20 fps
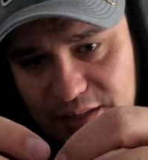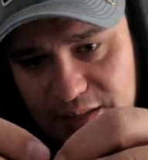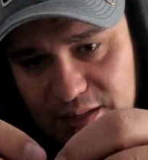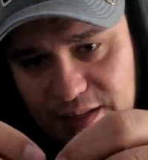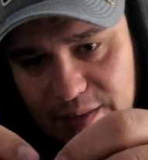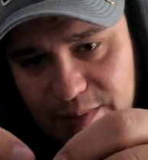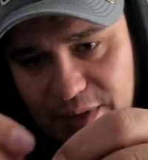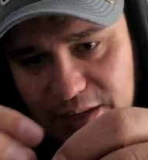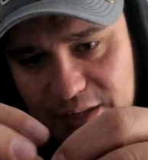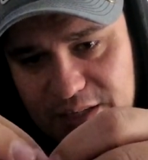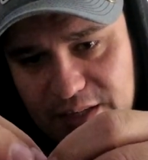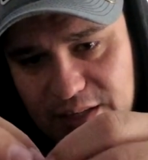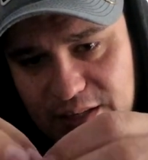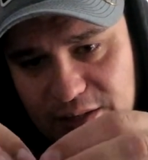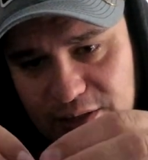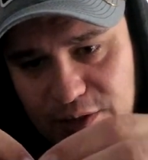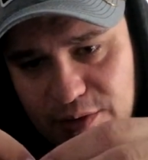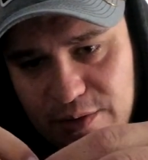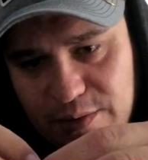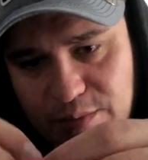I'm actually a
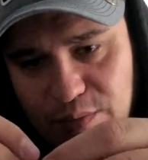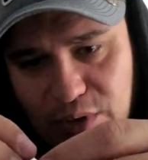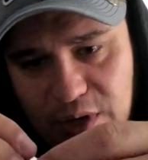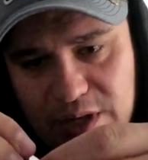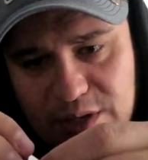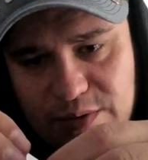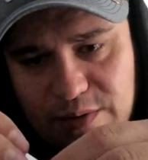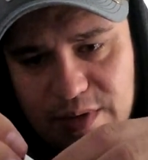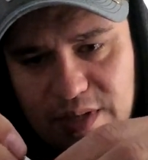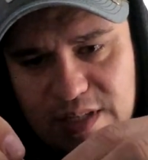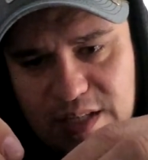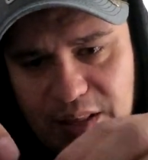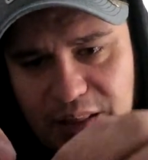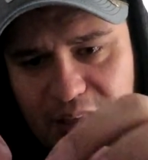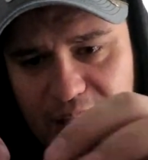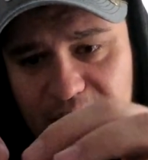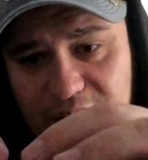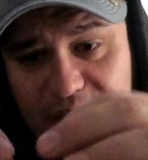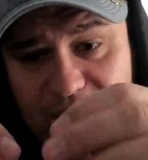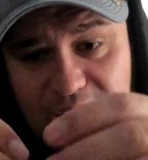little impressed with this. I
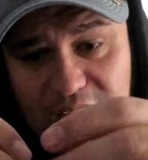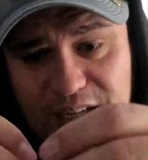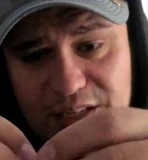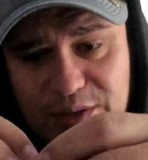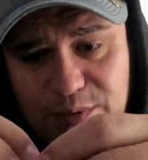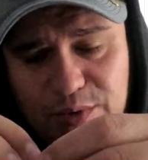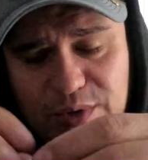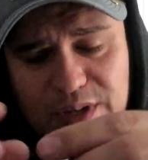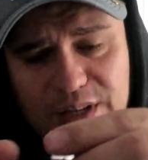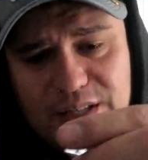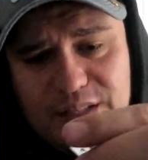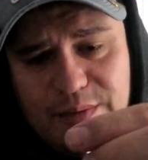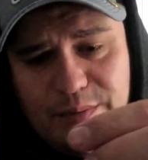think this actually was,